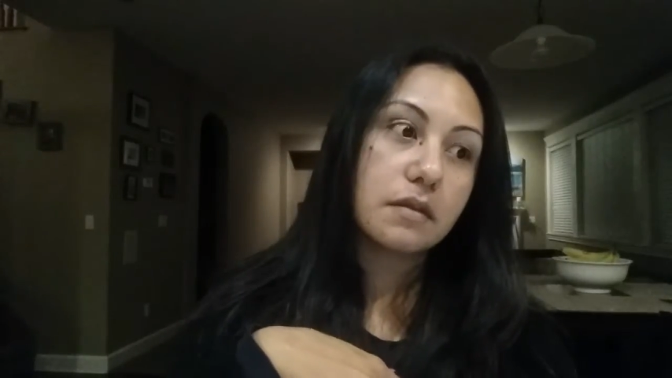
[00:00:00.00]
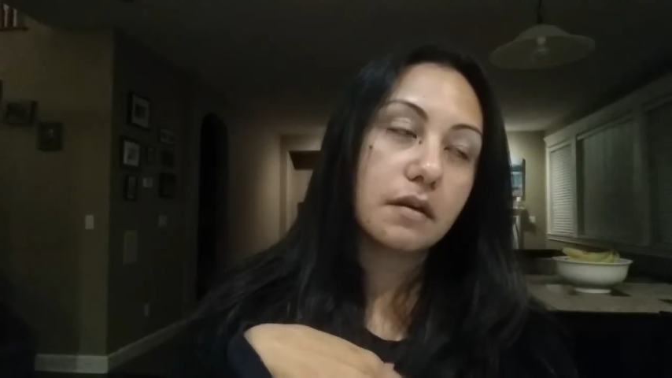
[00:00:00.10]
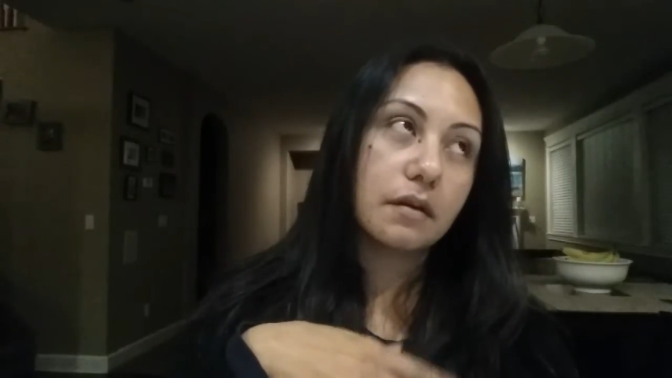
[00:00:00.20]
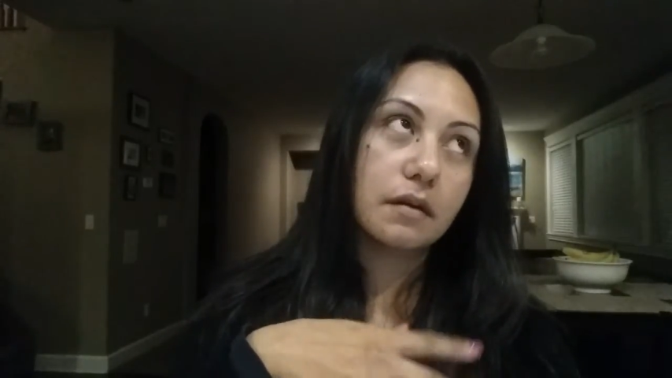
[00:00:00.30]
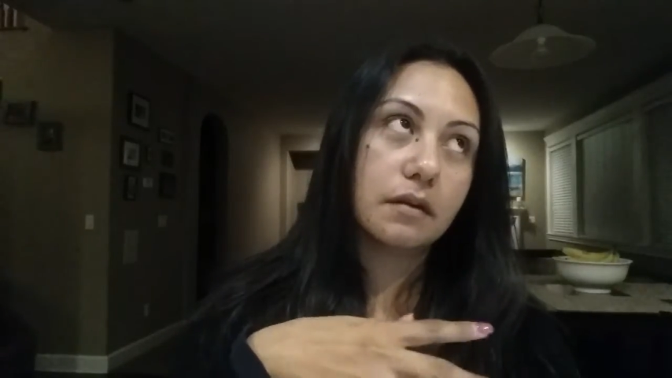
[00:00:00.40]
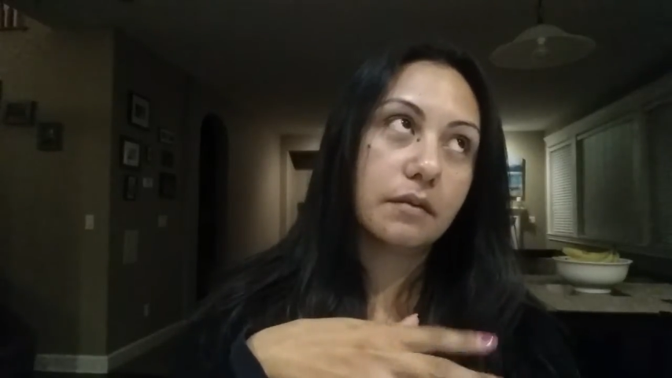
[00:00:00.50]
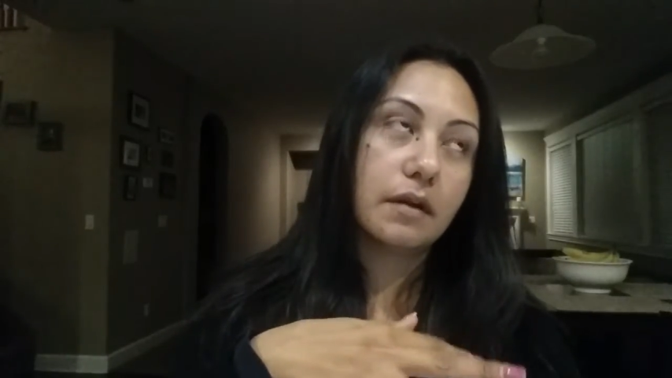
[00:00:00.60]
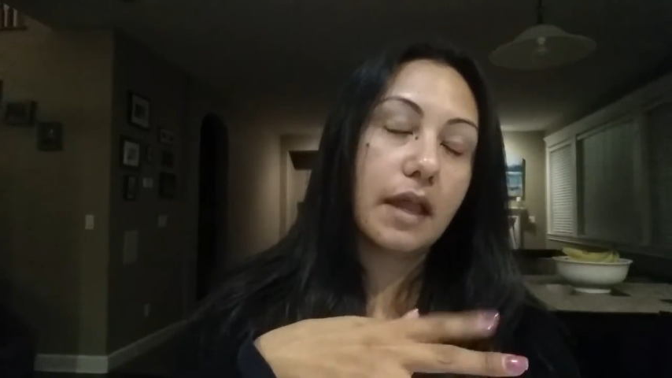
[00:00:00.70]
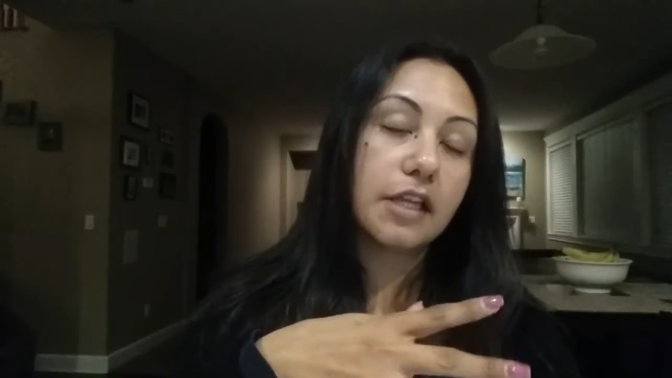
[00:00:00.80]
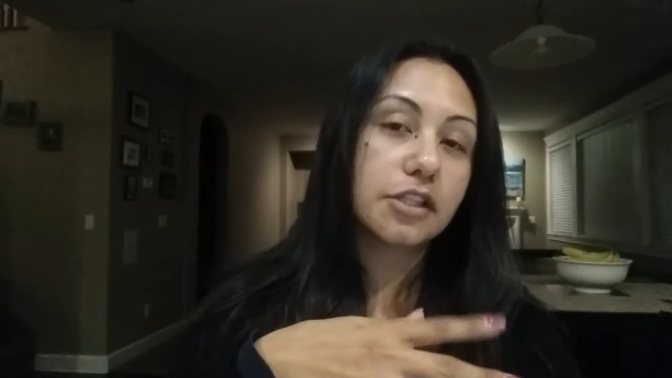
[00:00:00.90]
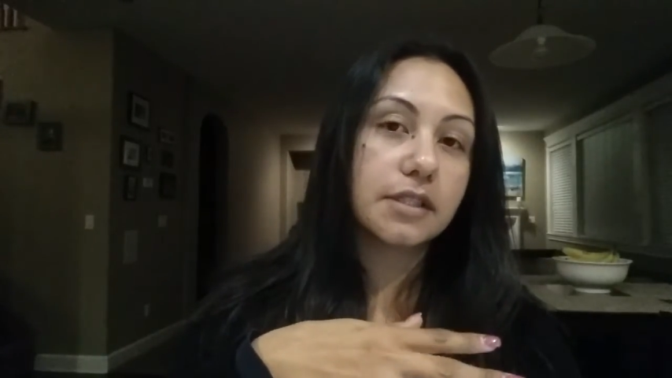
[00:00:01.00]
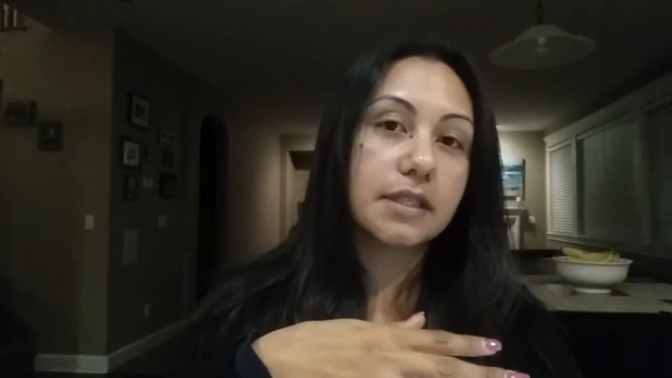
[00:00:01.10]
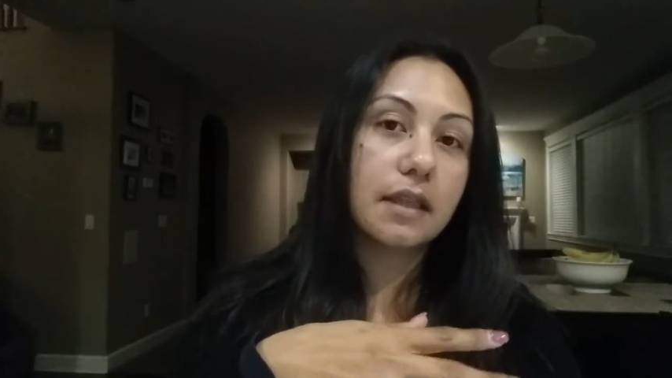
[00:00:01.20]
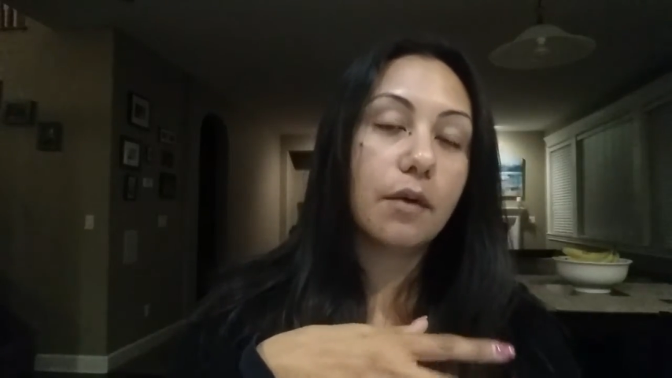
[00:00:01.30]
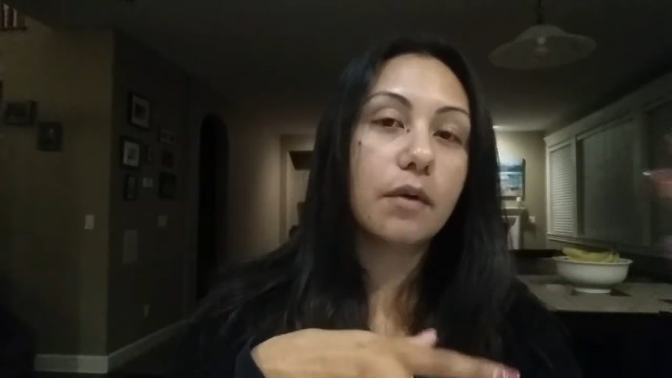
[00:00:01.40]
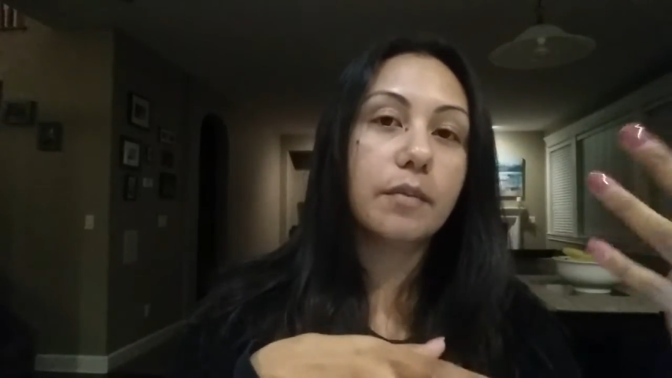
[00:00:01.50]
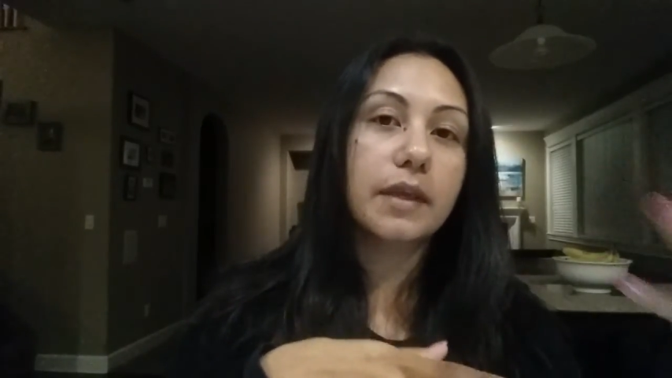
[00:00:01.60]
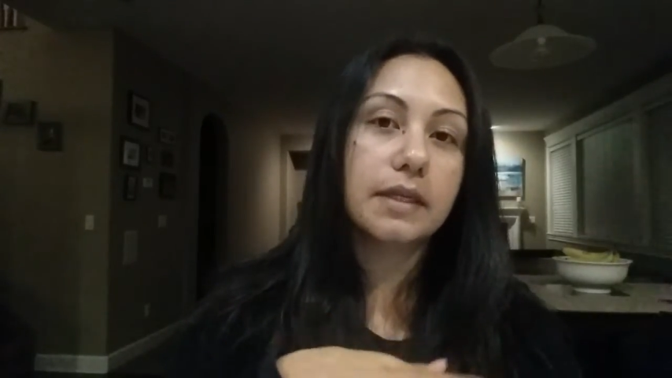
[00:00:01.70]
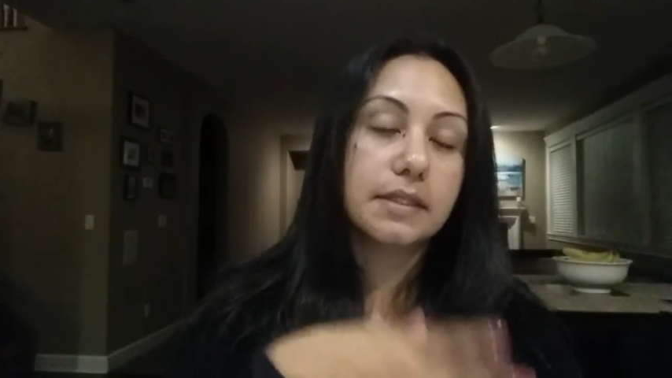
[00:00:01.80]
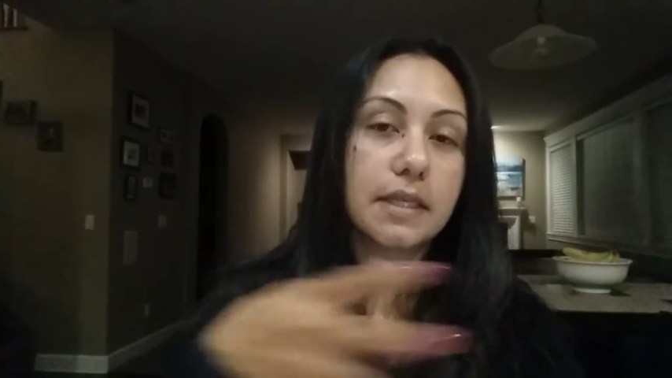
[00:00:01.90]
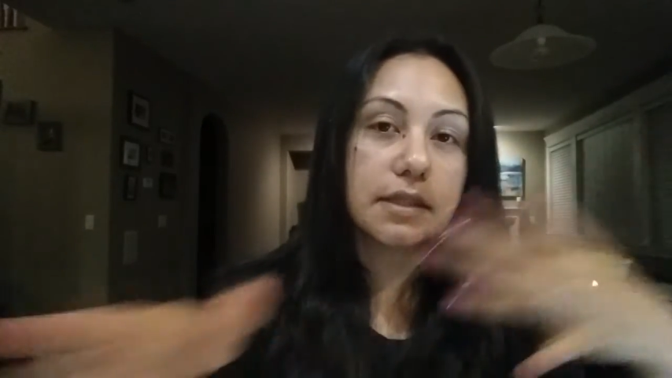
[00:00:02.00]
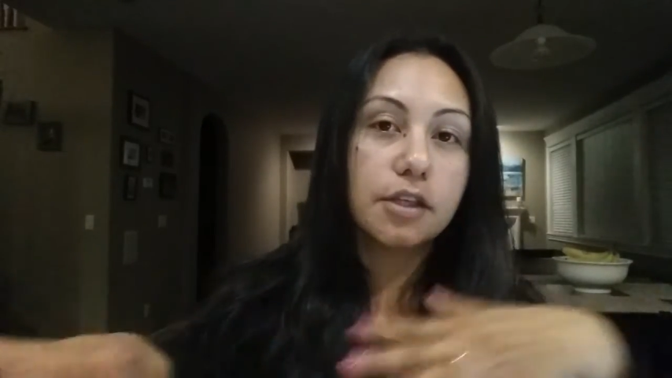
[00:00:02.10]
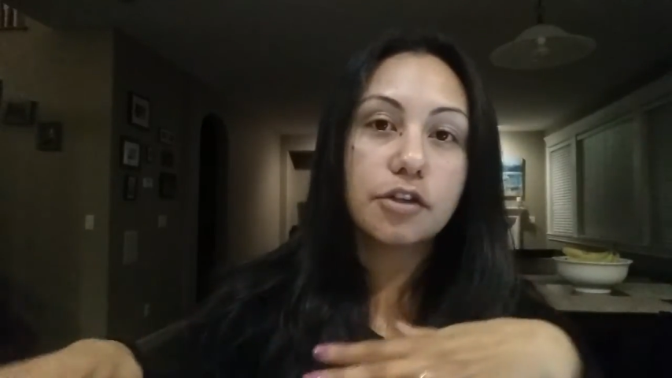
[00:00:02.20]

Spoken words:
the agency that will be assessing